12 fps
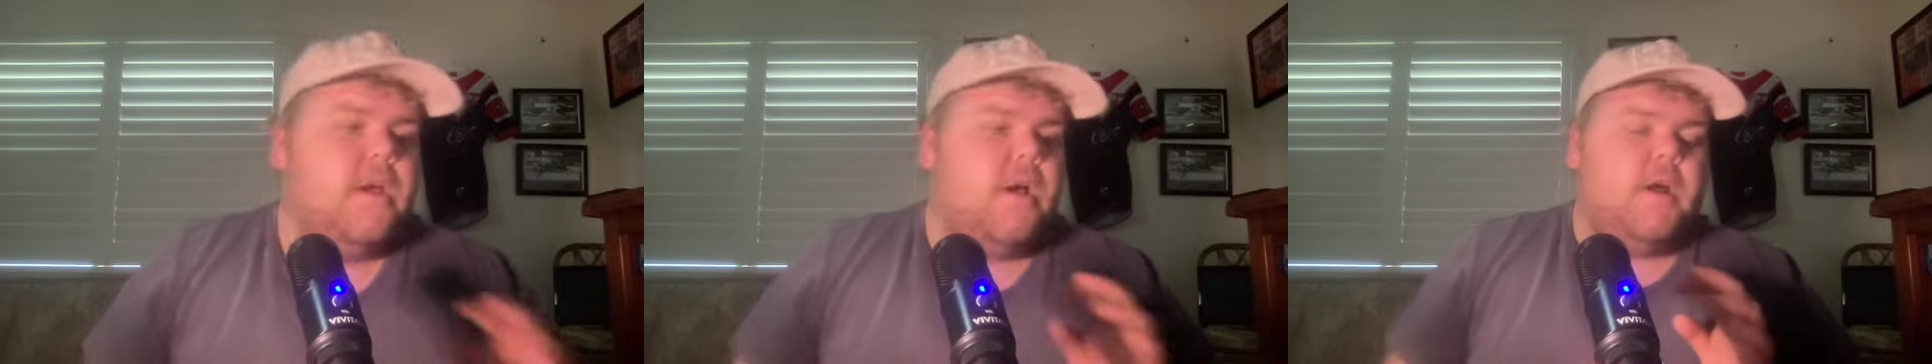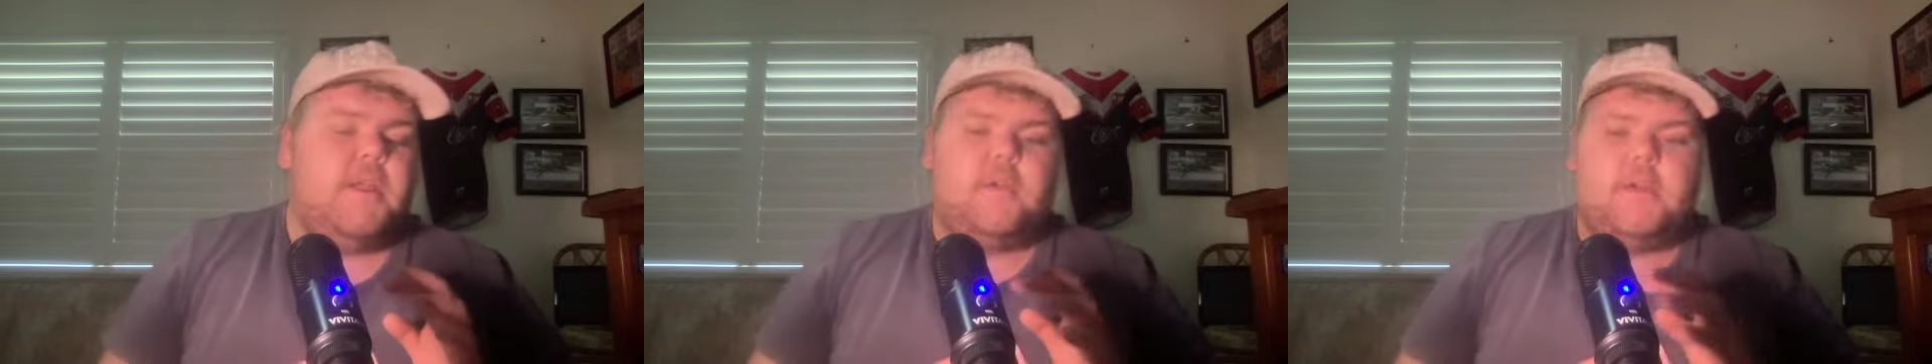
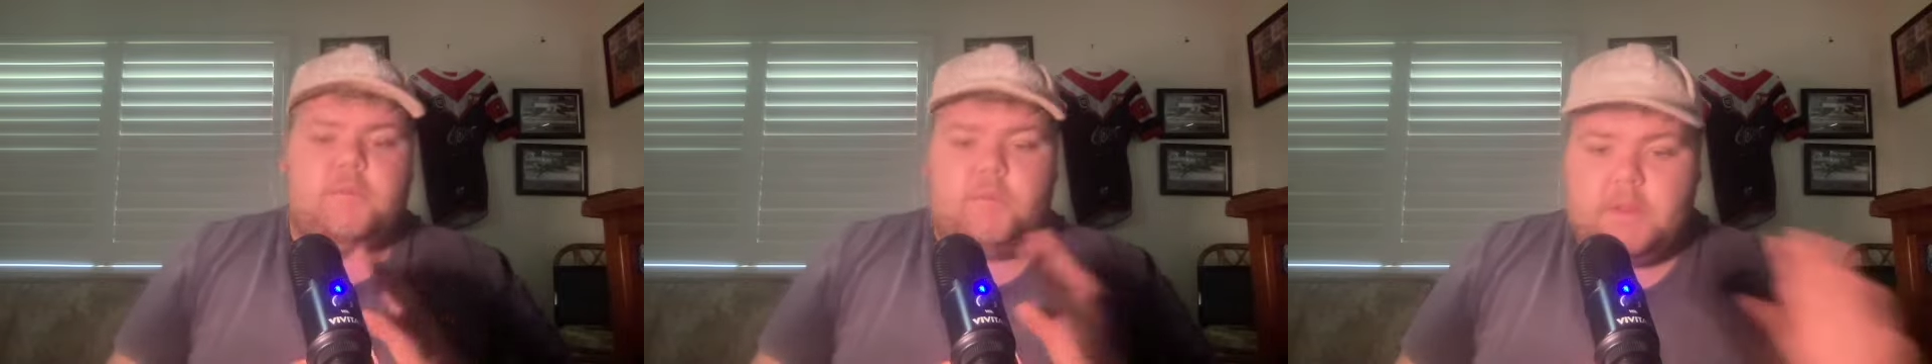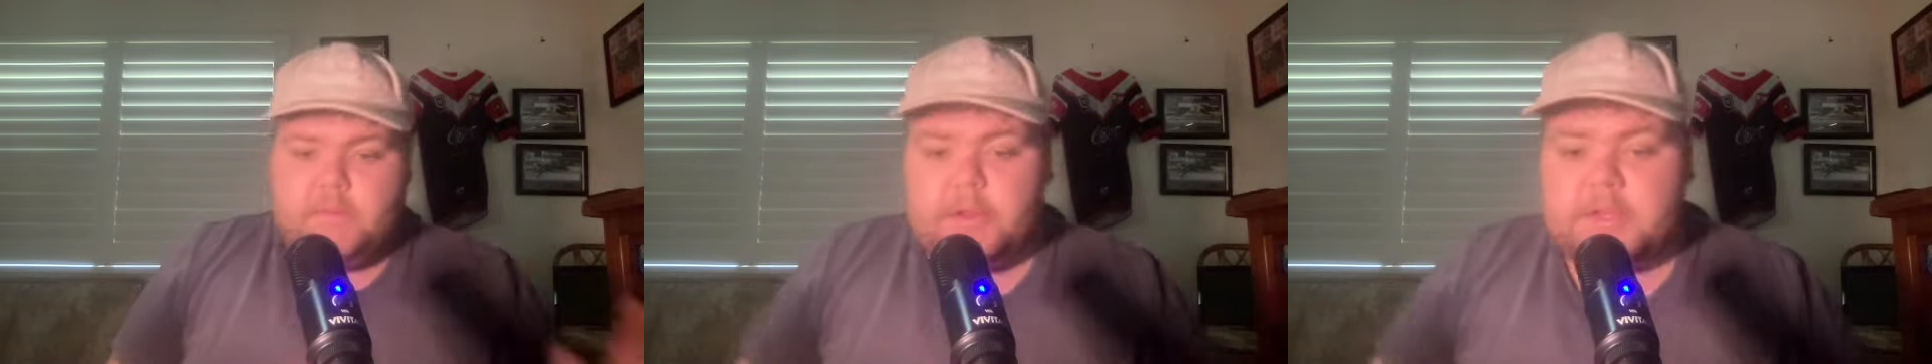Alrighty, guys, I
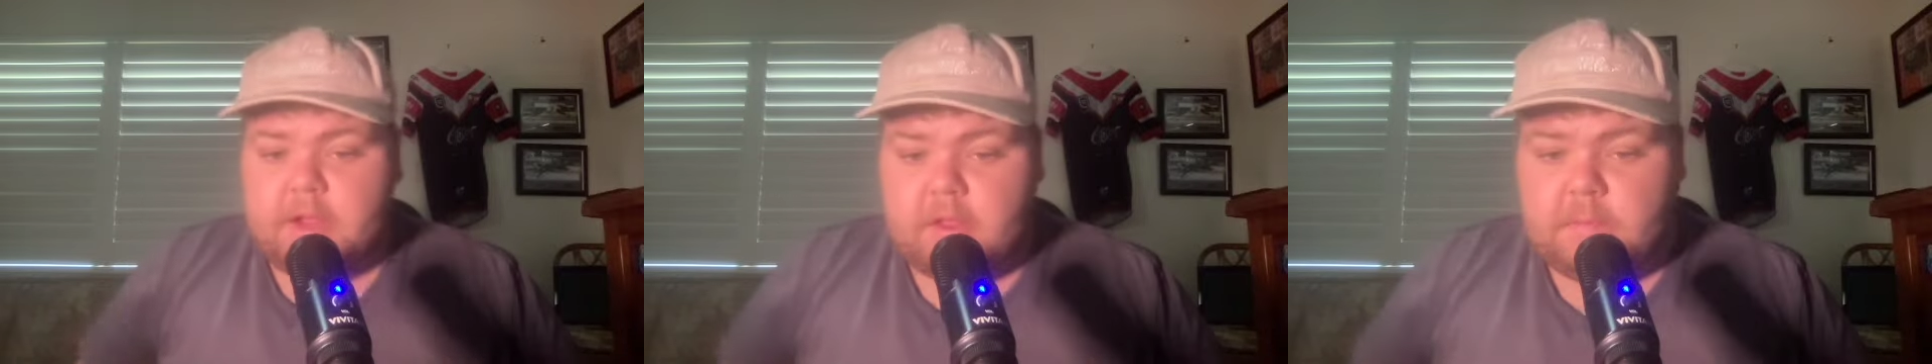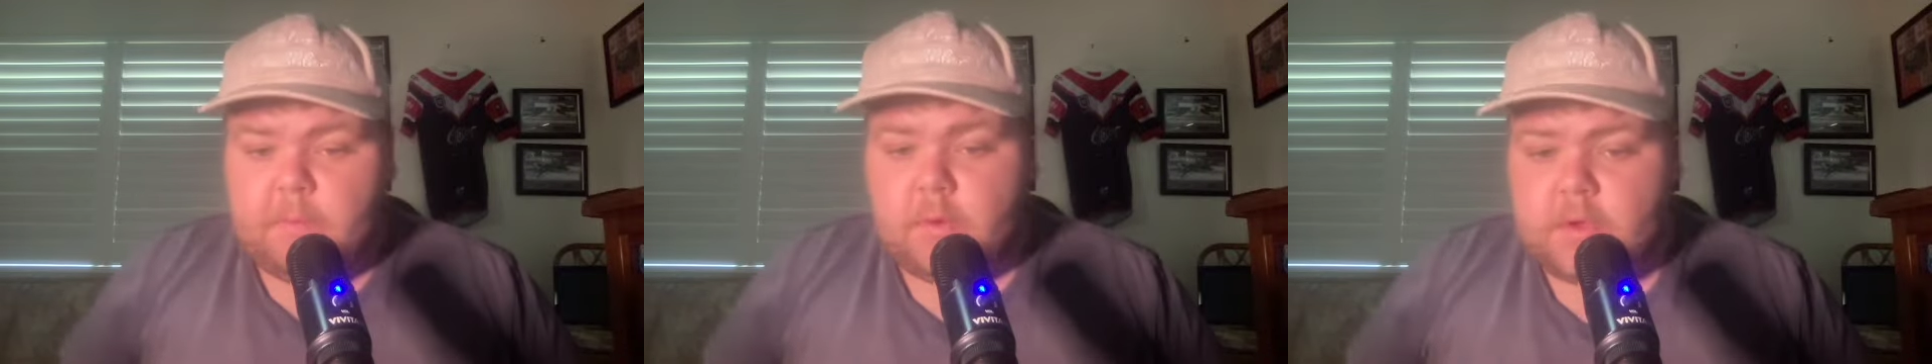really appreciate your
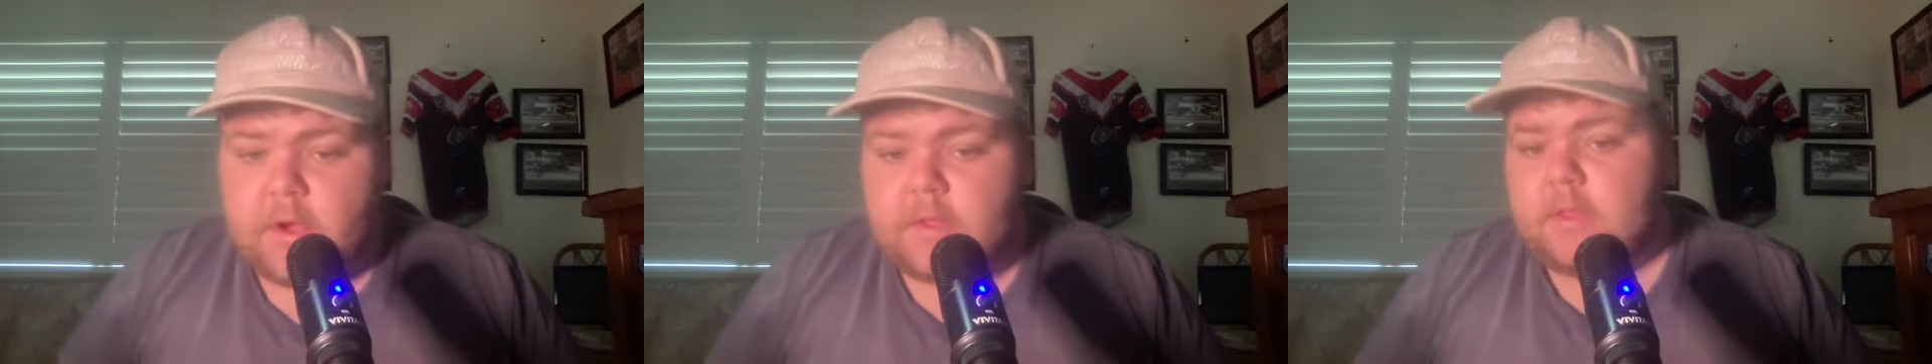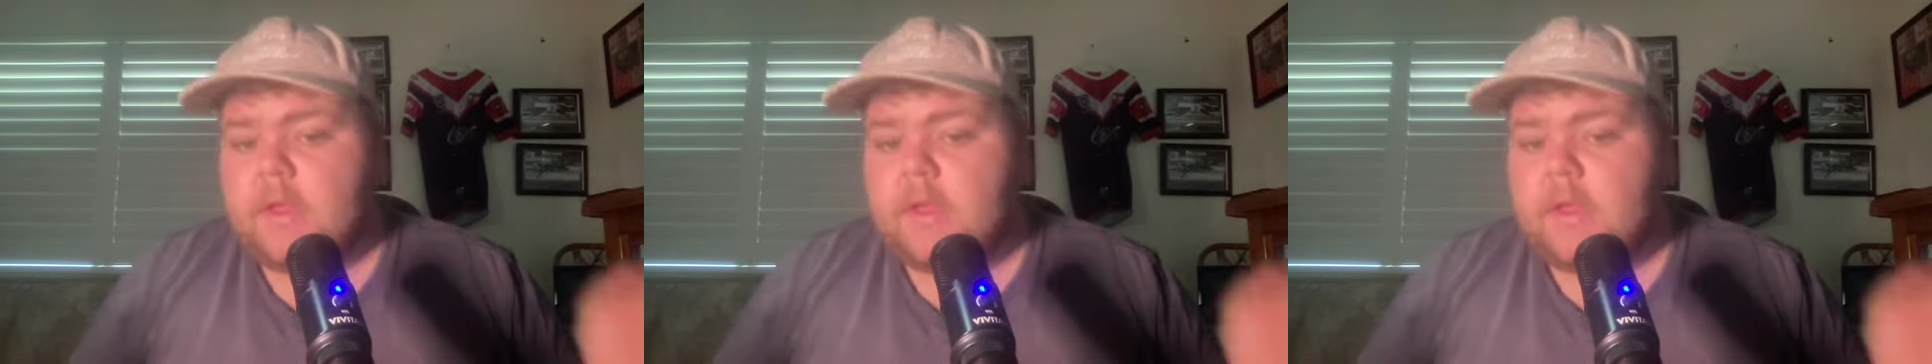support, guys.